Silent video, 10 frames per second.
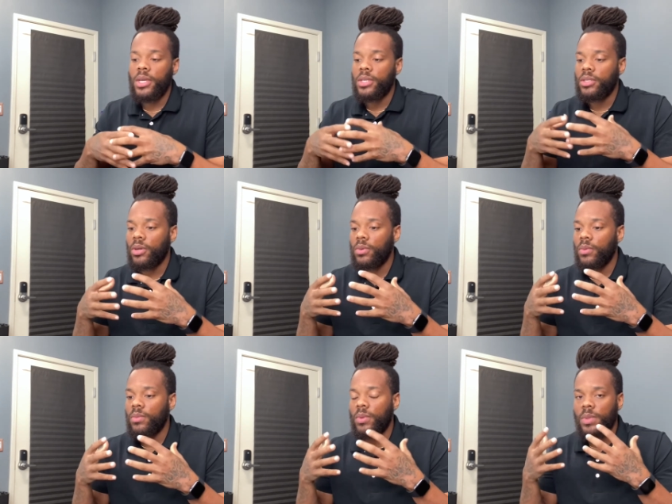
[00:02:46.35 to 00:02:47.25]
So
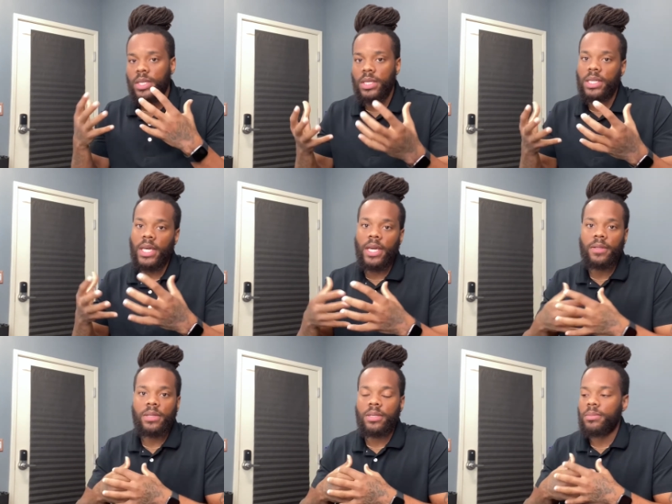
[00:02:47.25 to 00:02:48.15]
when we connect,
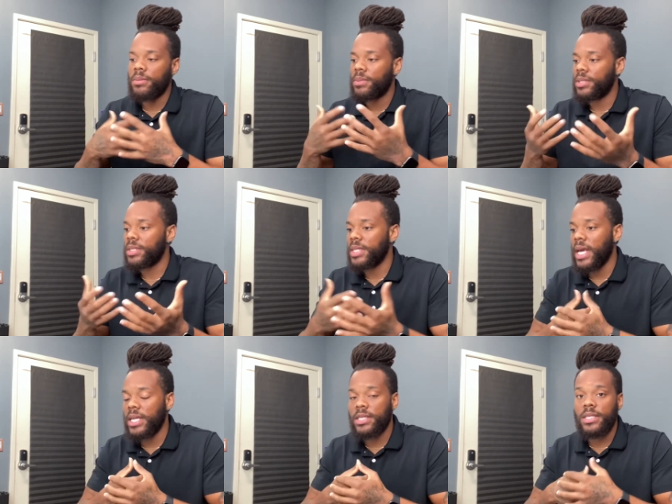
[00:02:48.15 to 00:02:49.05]
it can be
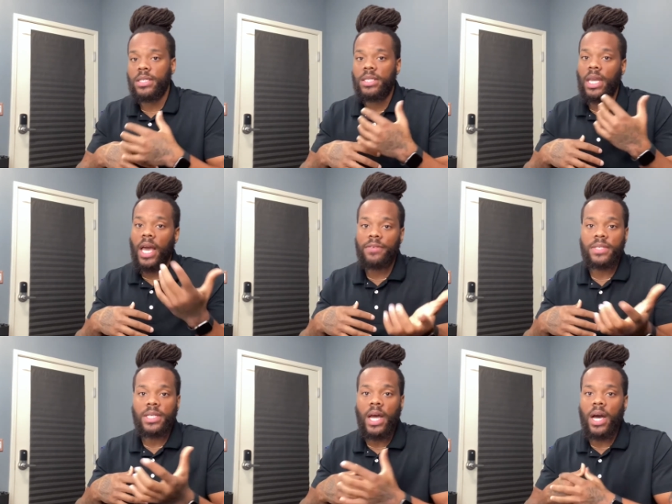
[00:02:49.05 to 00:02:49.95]
personalities,
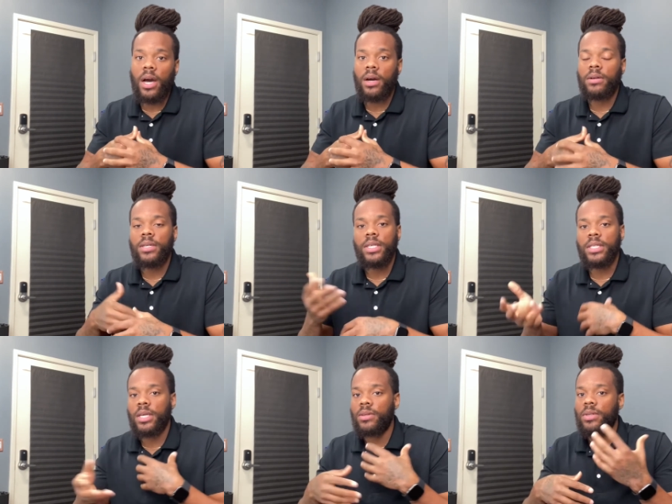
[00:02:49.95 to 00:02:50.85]
lifestyle,
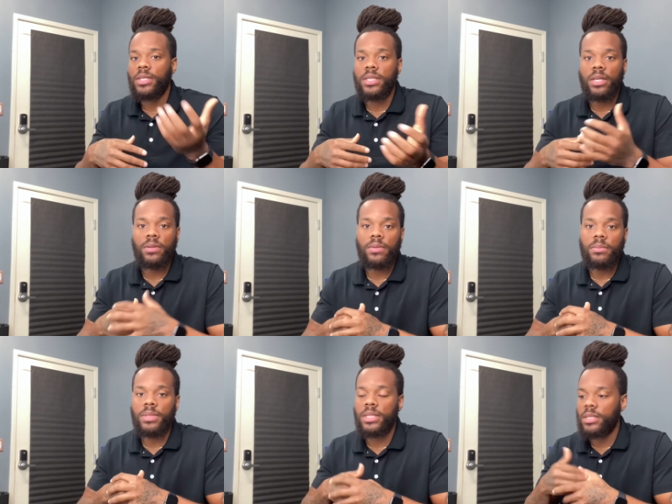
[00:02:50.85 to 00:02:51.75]
etc.,
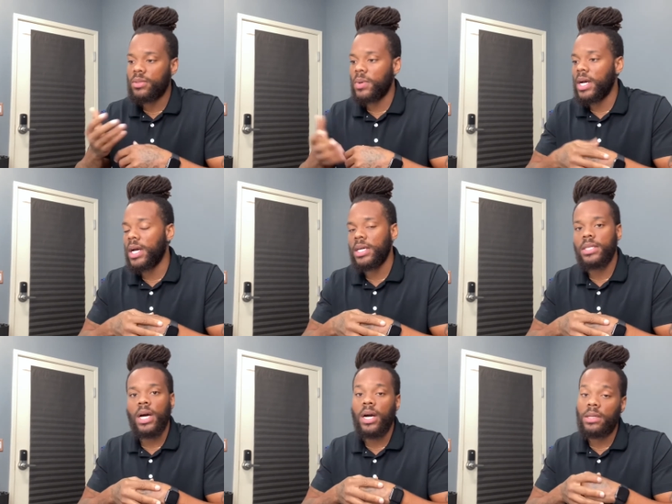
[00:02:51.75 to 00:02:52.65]
business-wise,
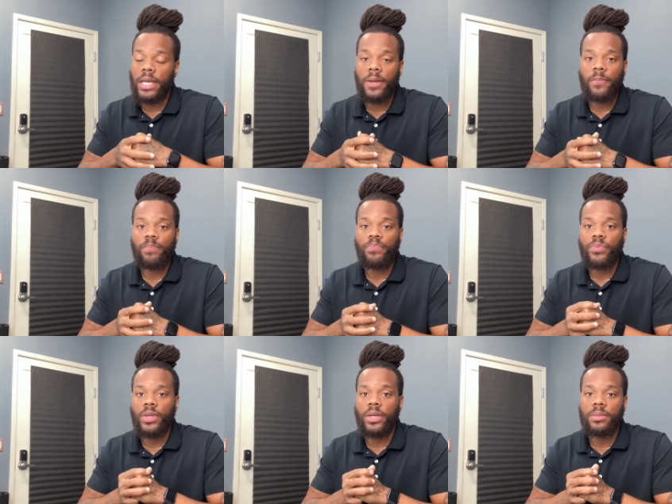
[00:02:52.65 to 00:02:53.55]
all that.
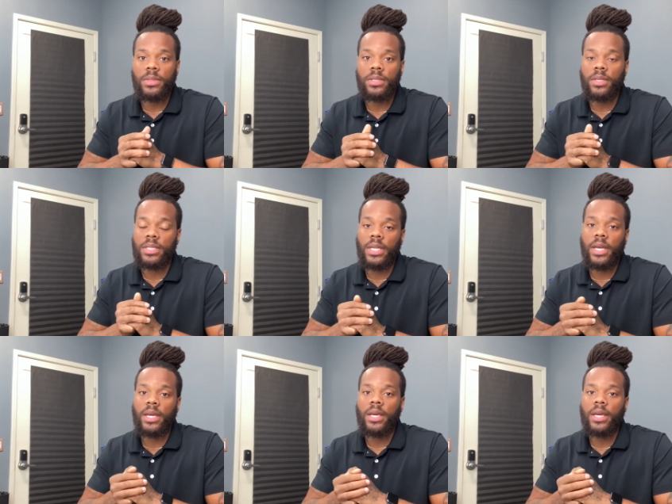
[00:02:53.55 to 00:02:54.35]
You know what I'm saying?